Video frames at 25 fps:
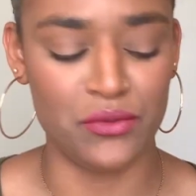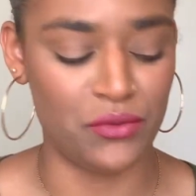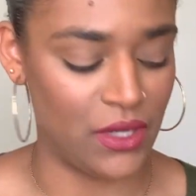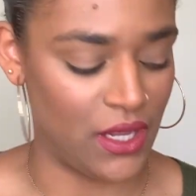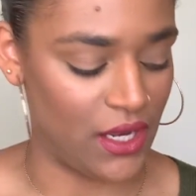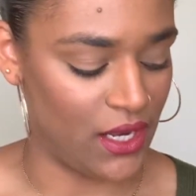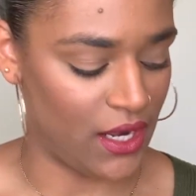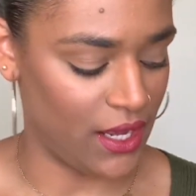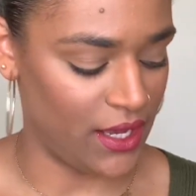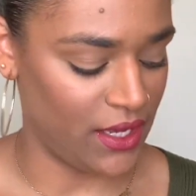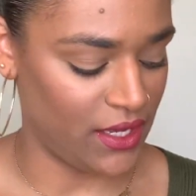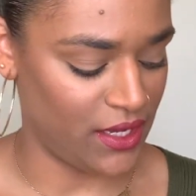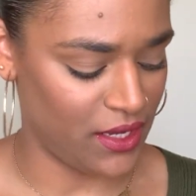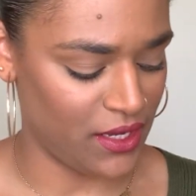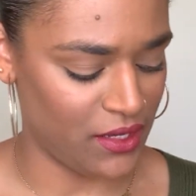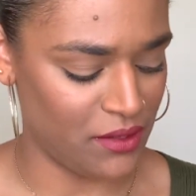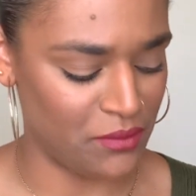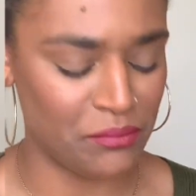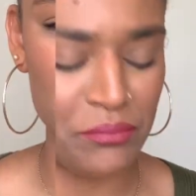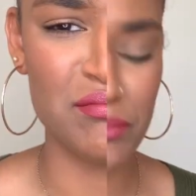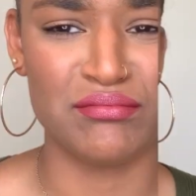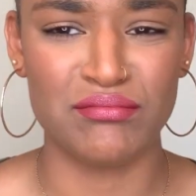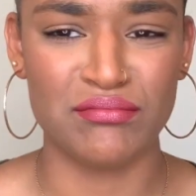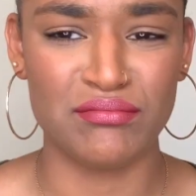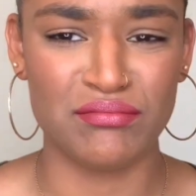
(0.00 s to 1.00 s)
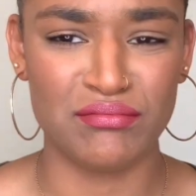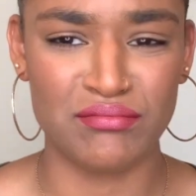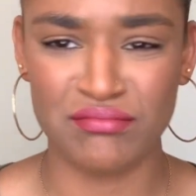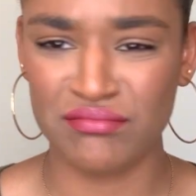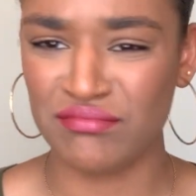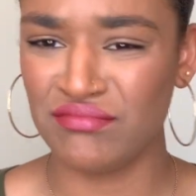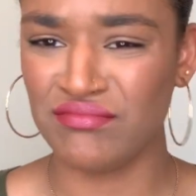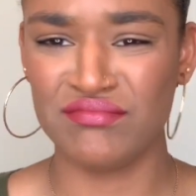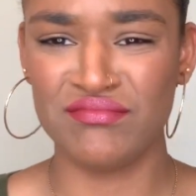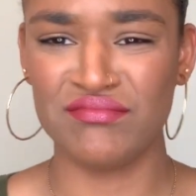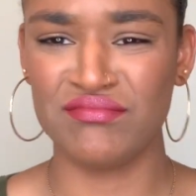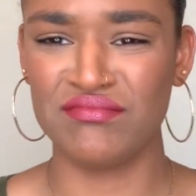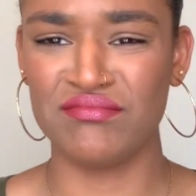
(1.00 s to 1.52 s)
do not like it.
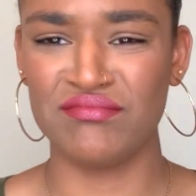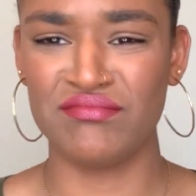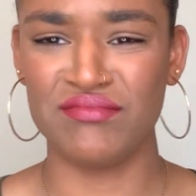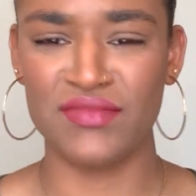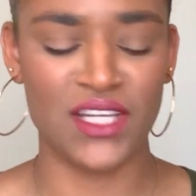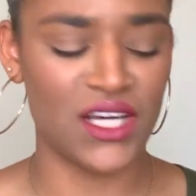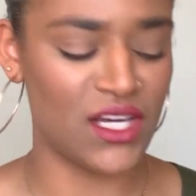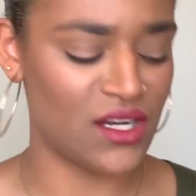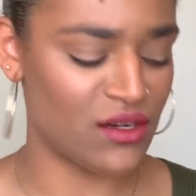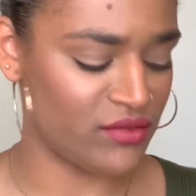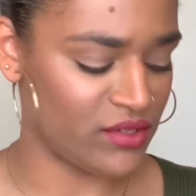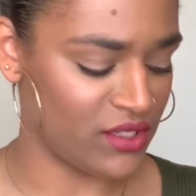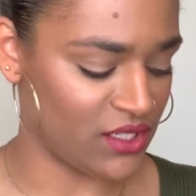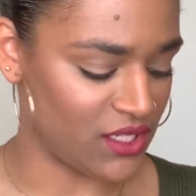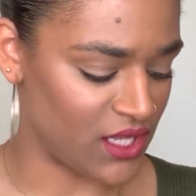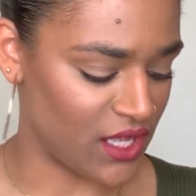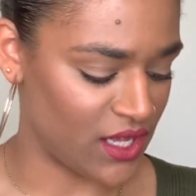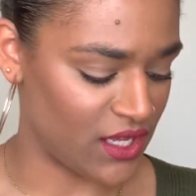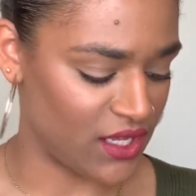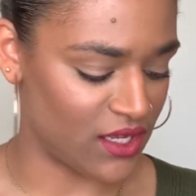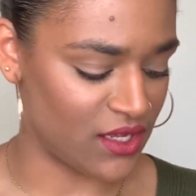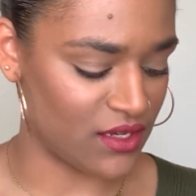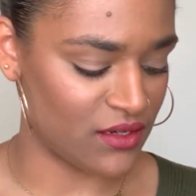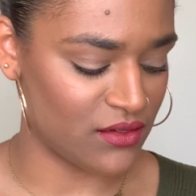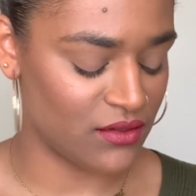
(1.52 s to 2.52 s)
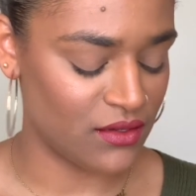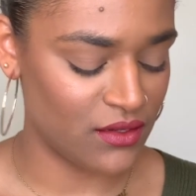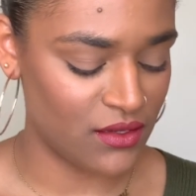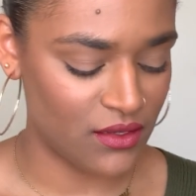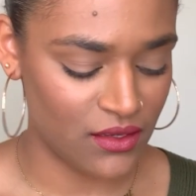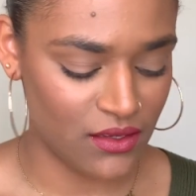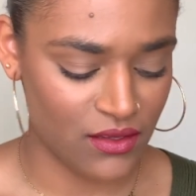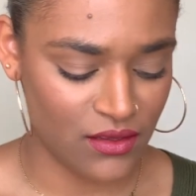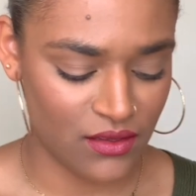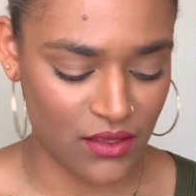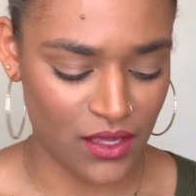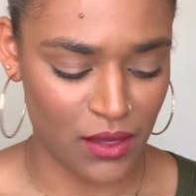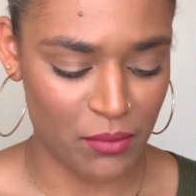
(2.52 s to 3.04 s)
I don't really like it.
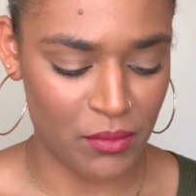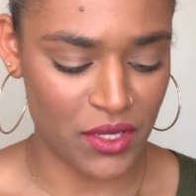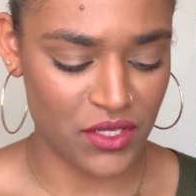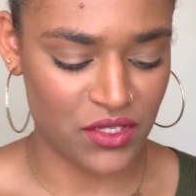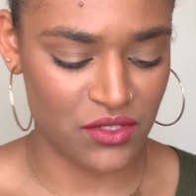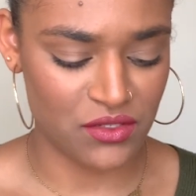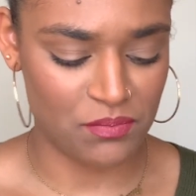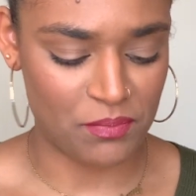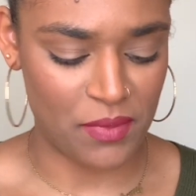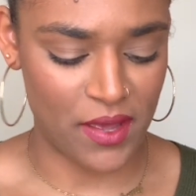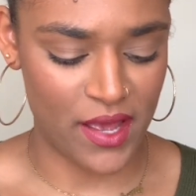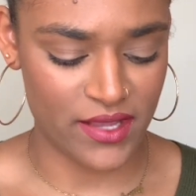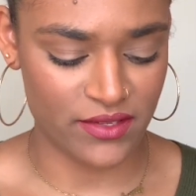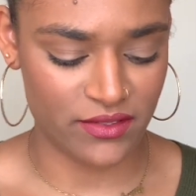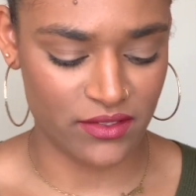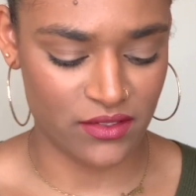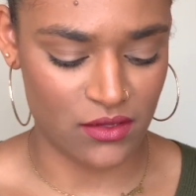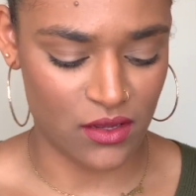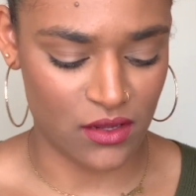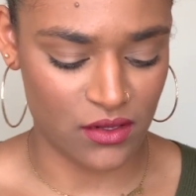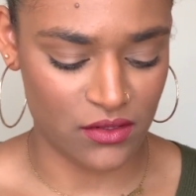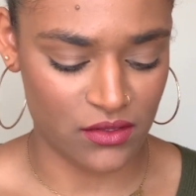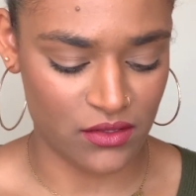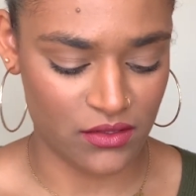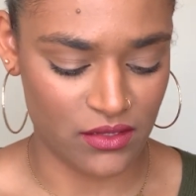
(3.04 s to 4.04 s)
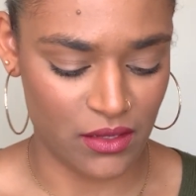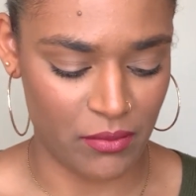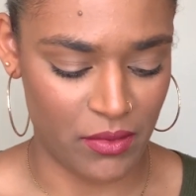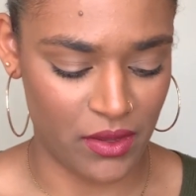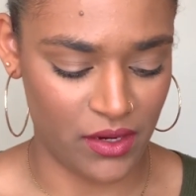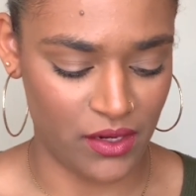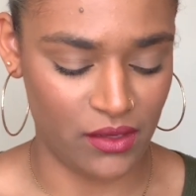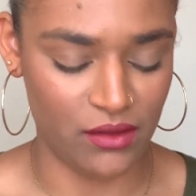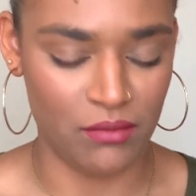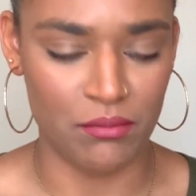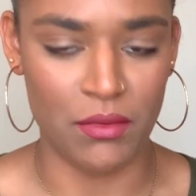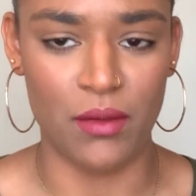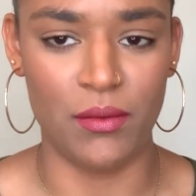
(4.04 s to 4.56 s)
I might just pass this on to
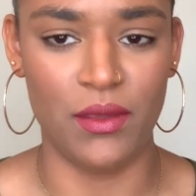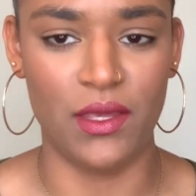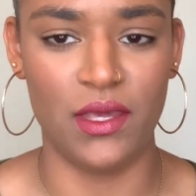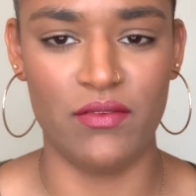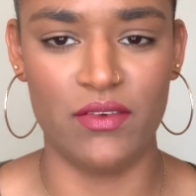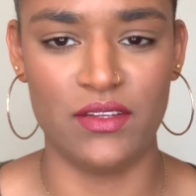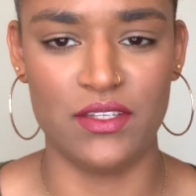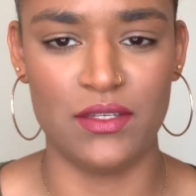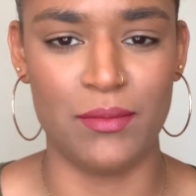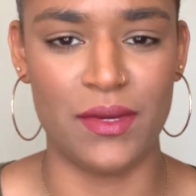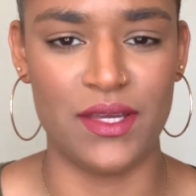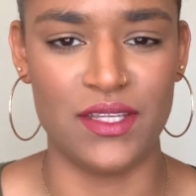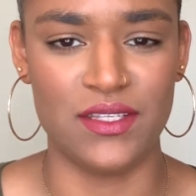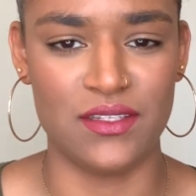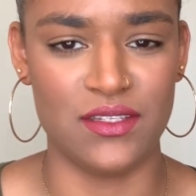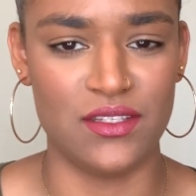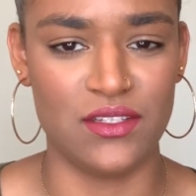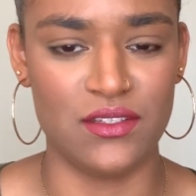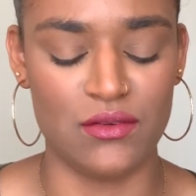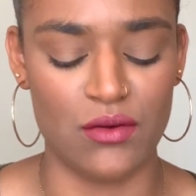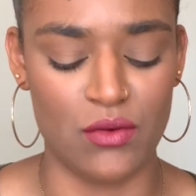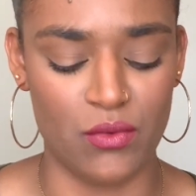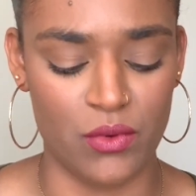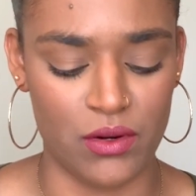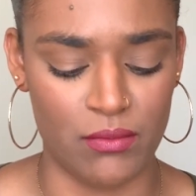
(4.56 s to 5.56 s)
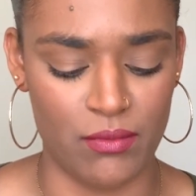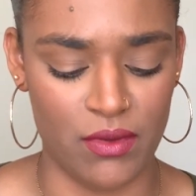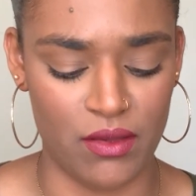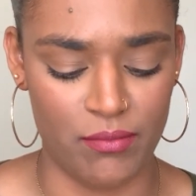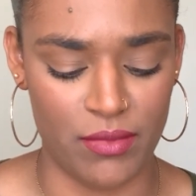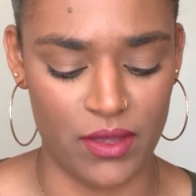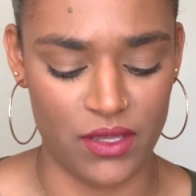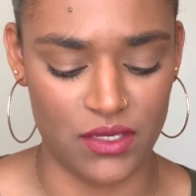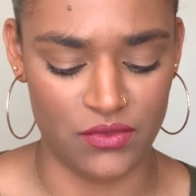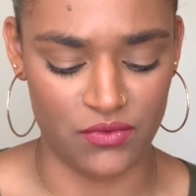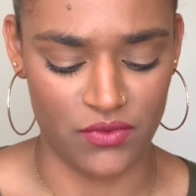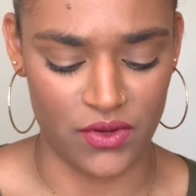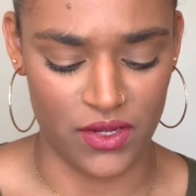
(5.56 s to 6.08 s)
somebody, maybe give it to my sister or one of my
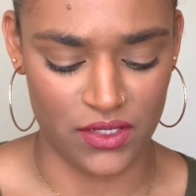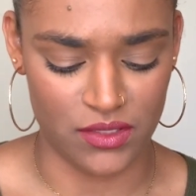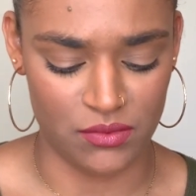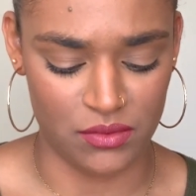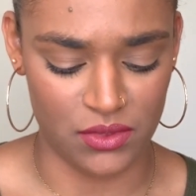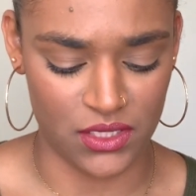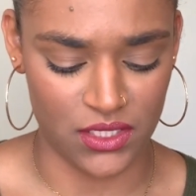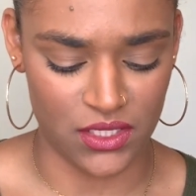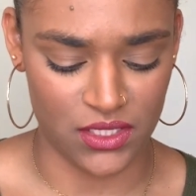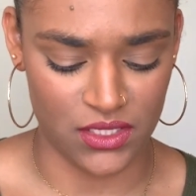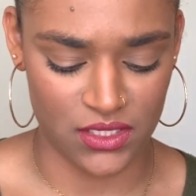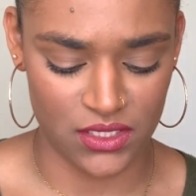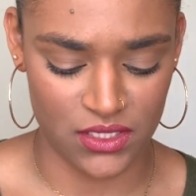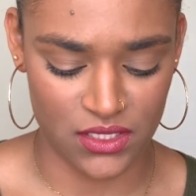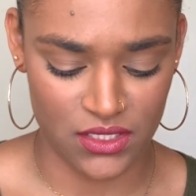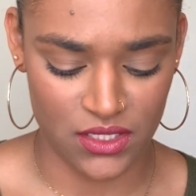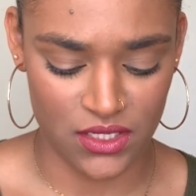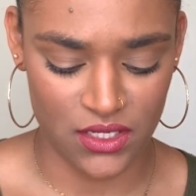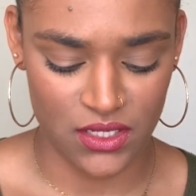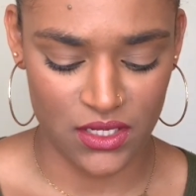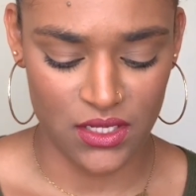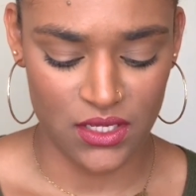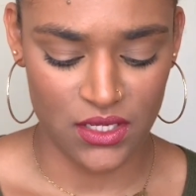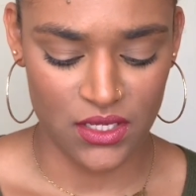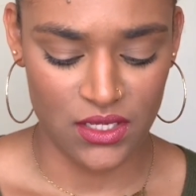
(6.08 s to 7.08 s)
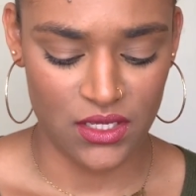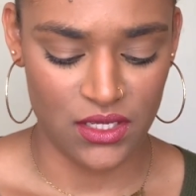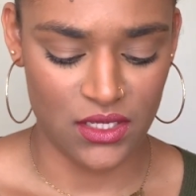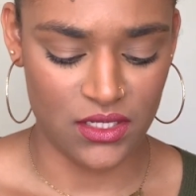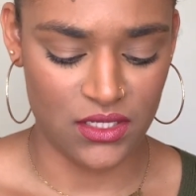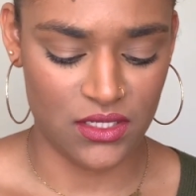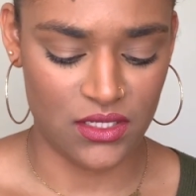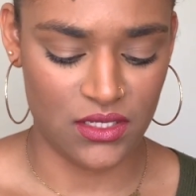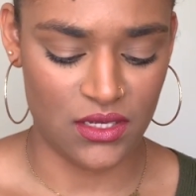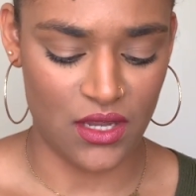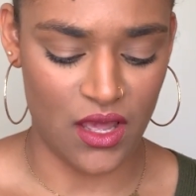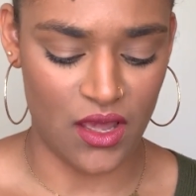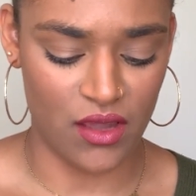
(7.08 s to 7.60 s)
best friends, because
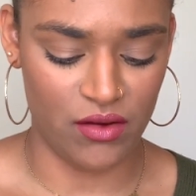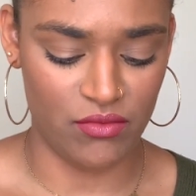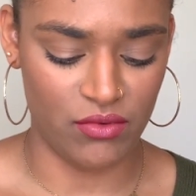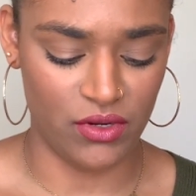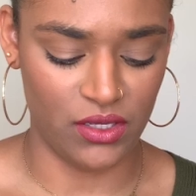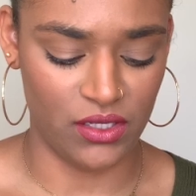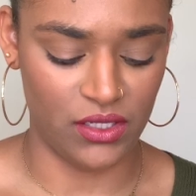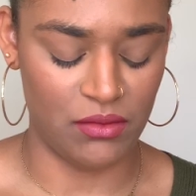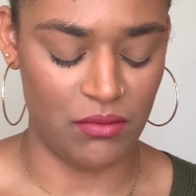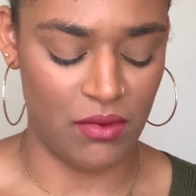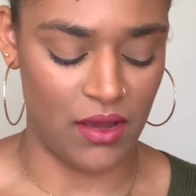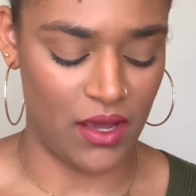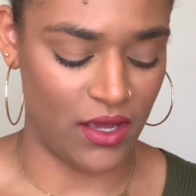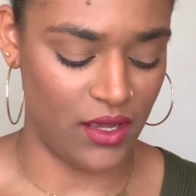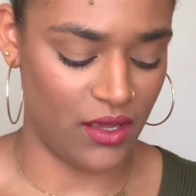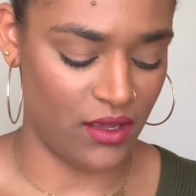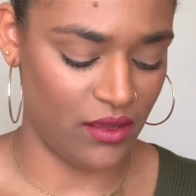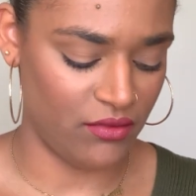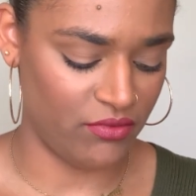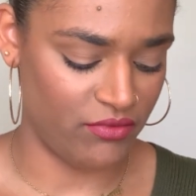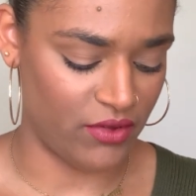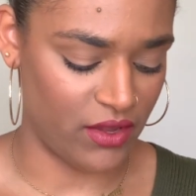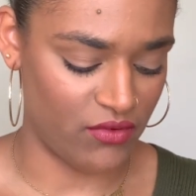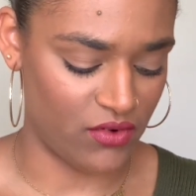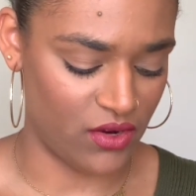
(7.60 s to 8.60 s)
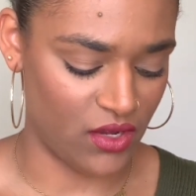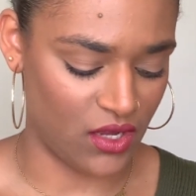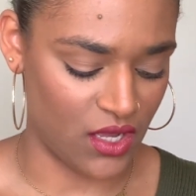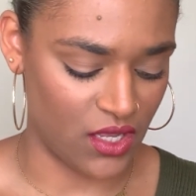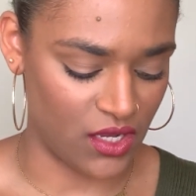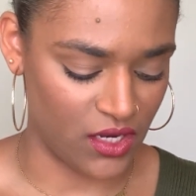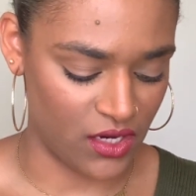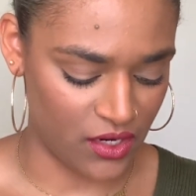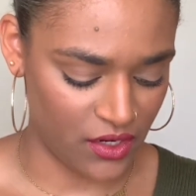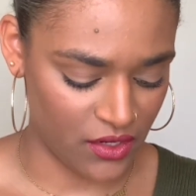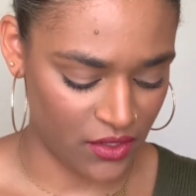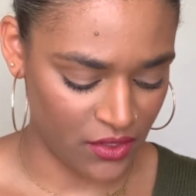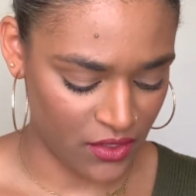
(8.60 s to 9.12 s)
it's not really my favorite
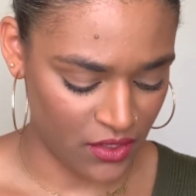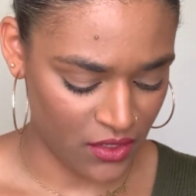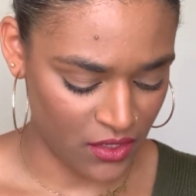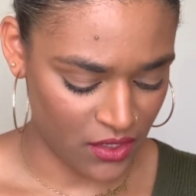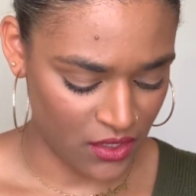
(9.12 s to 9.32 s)
color.